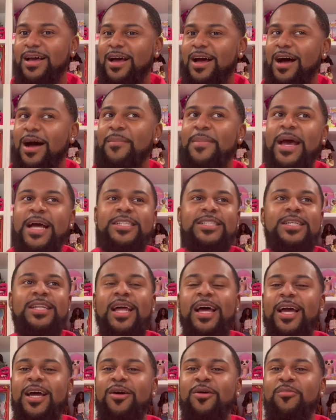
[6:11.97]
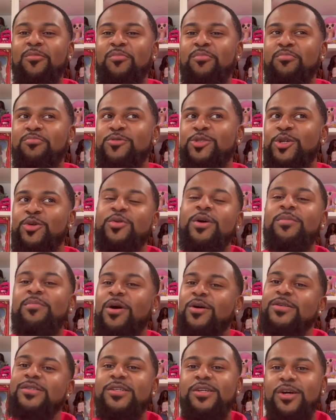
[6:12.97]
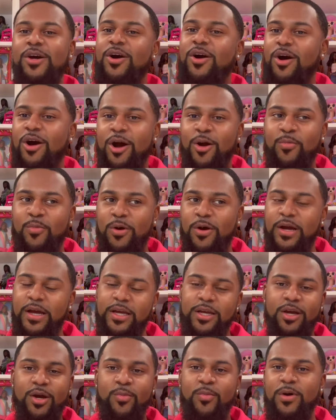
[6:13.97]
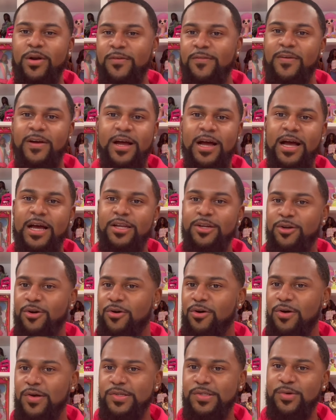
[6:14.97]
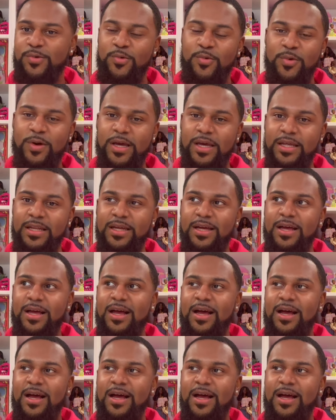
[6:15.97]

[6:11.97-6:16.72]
imagine like doing most of your artwork and your one-of-a-kind dolls on